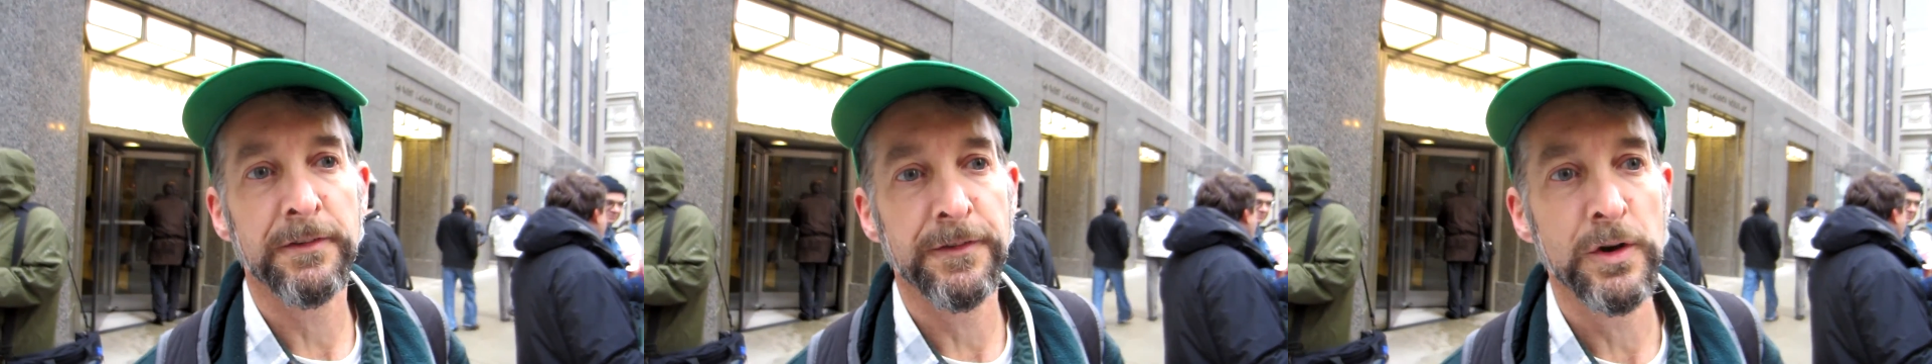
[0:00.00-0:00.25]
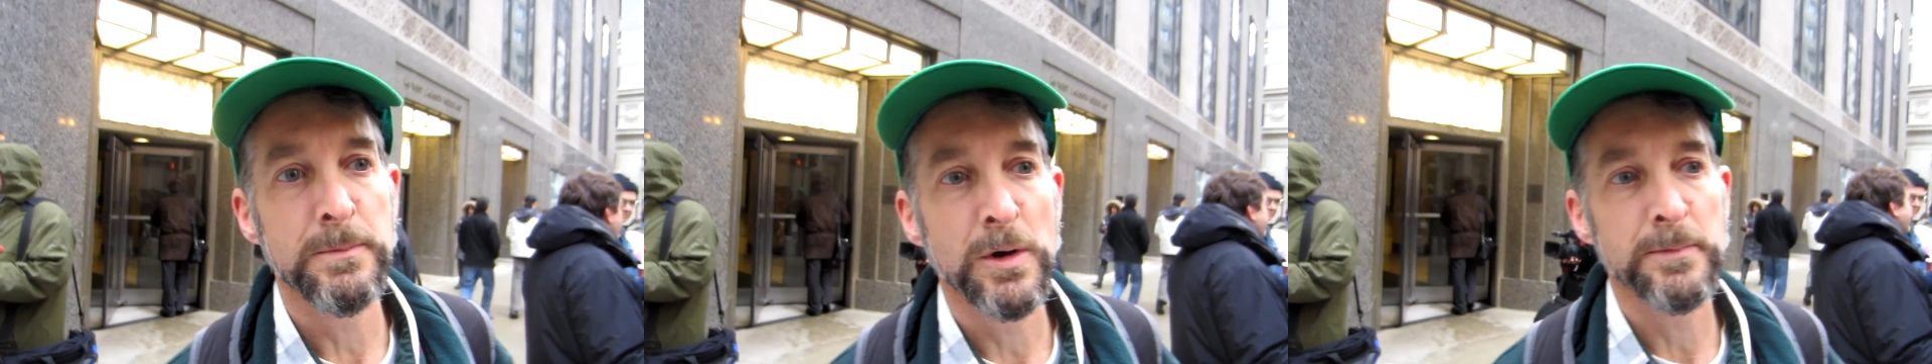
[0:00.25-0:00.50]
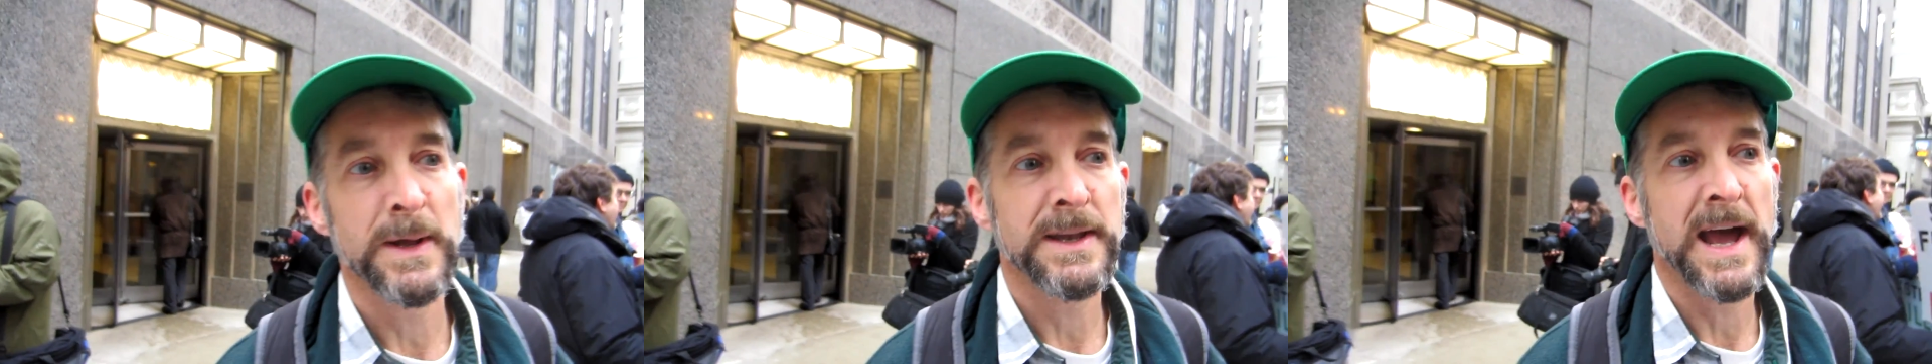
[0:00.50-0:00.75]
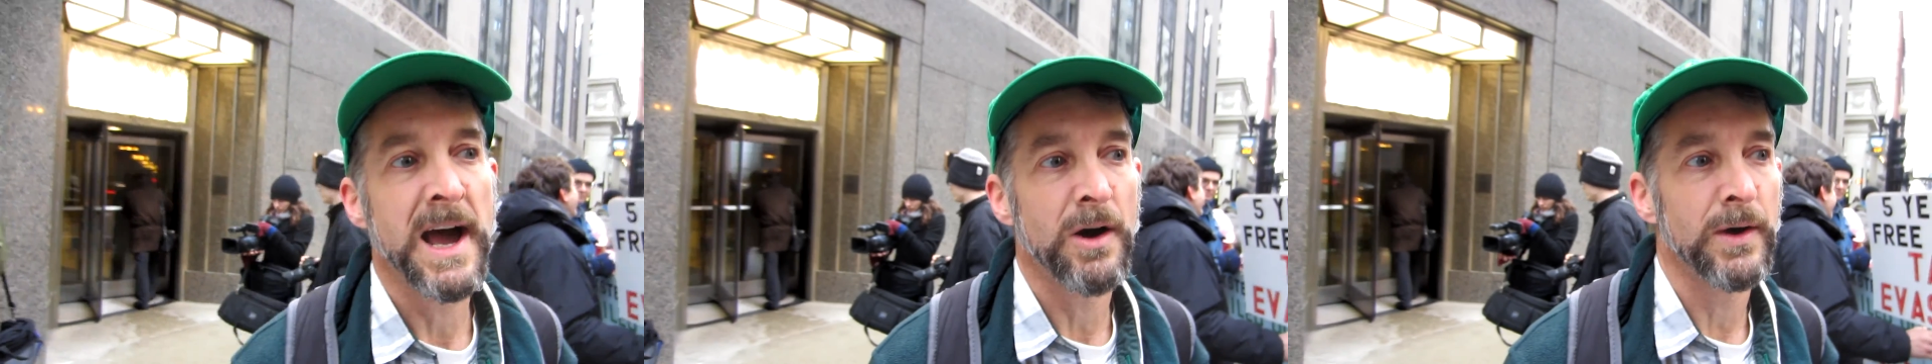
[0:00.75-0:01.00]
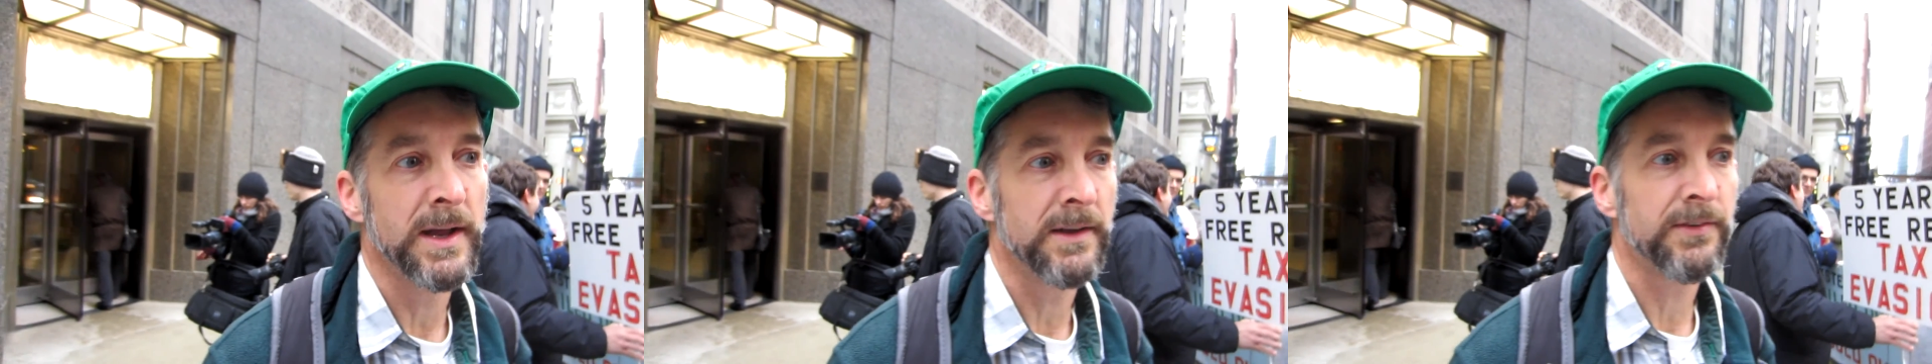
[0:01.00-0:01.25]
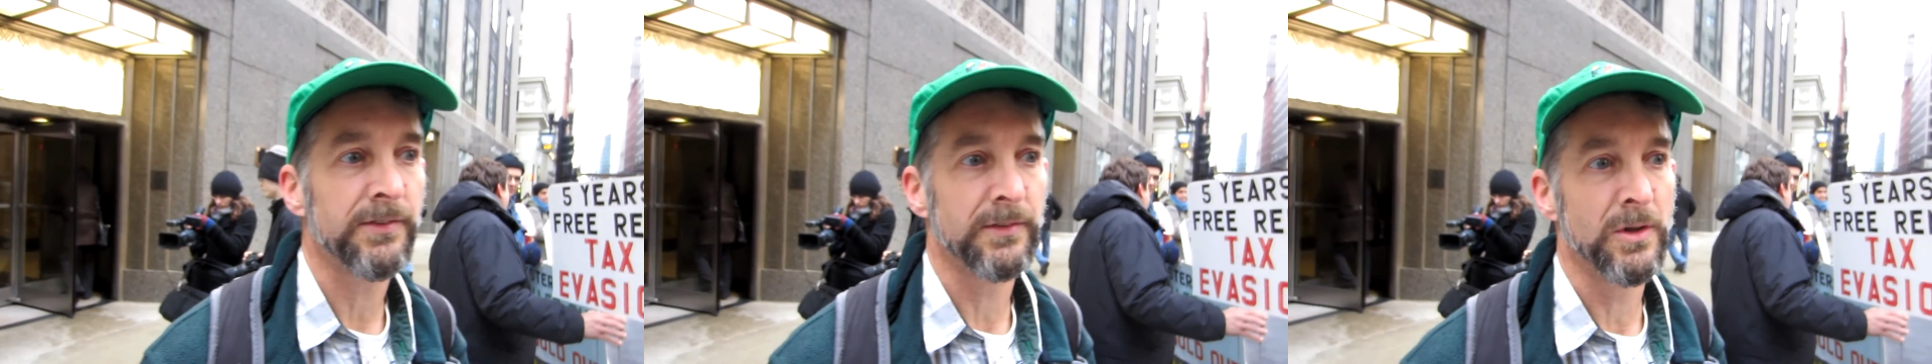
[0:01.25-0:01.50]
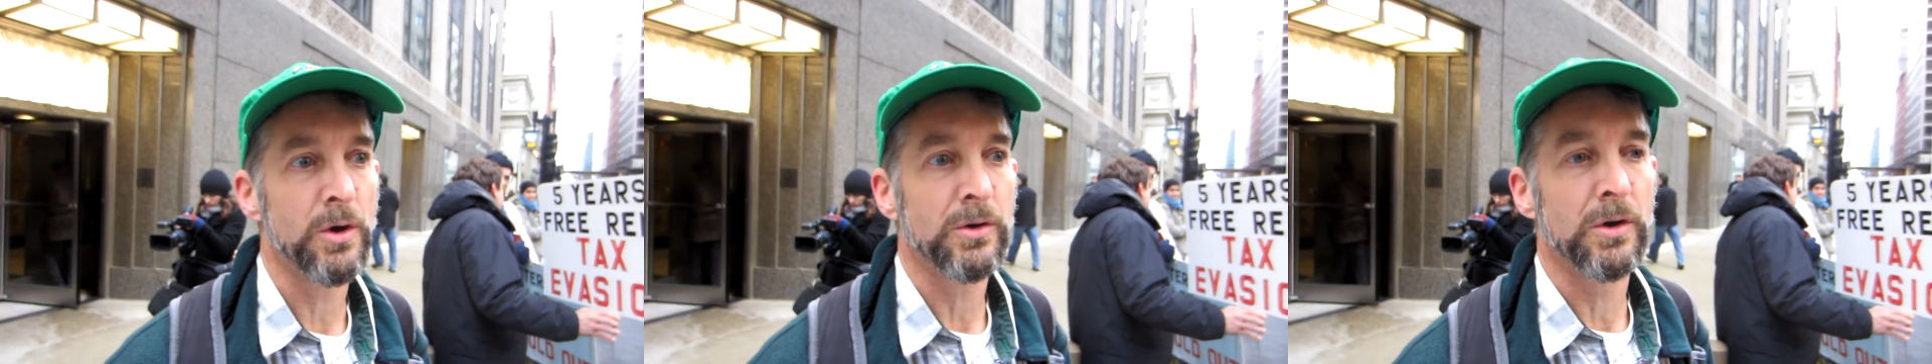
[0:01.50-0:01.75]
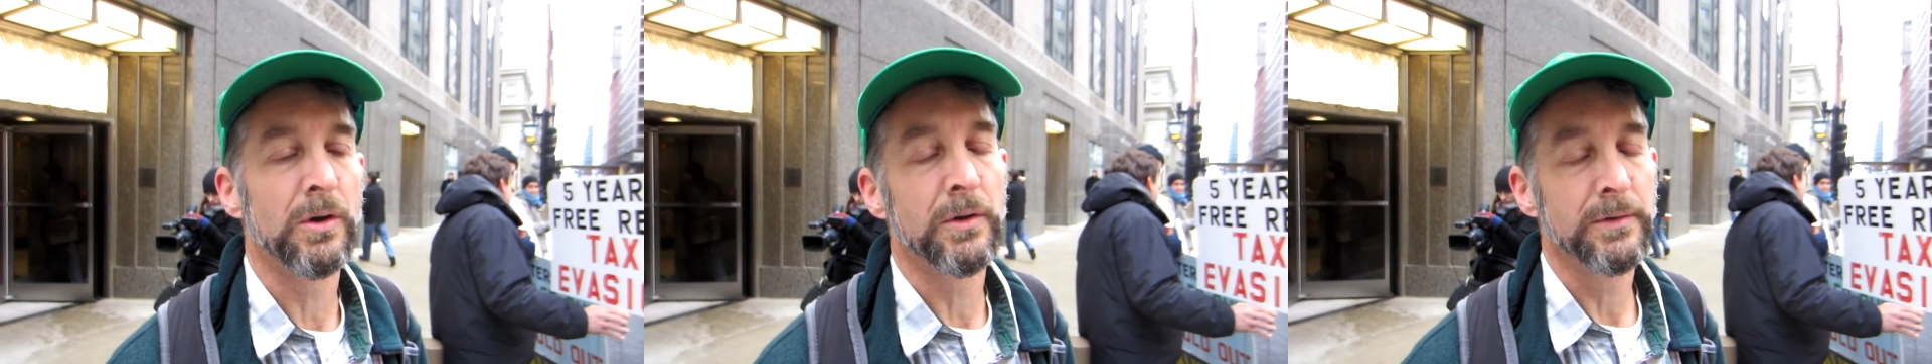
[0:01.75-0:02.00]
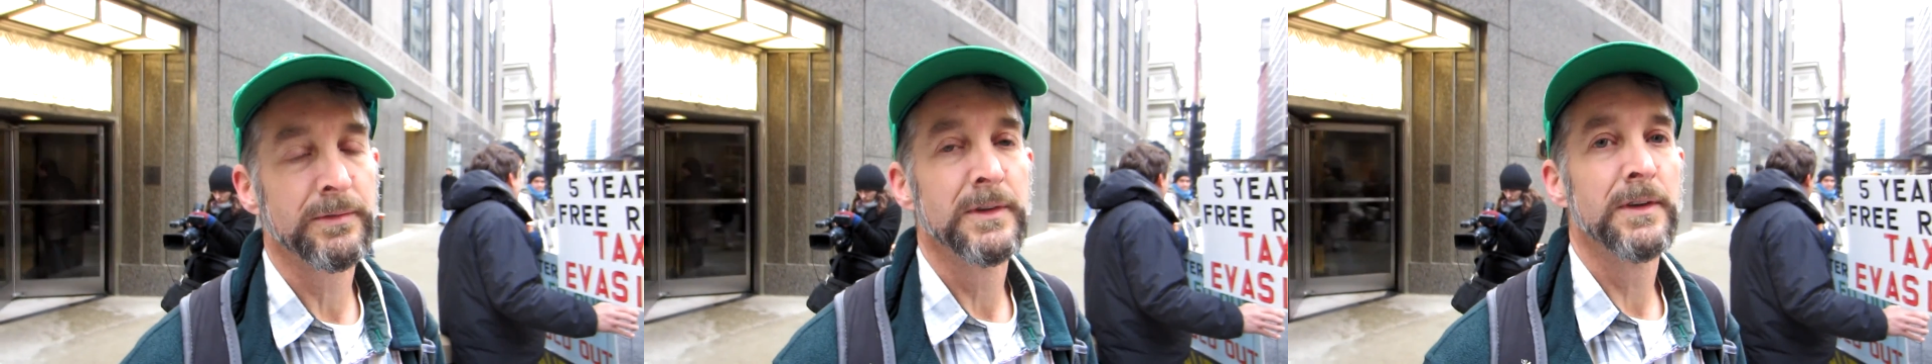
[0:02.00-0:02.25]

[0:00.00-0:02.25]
the food movement now is local,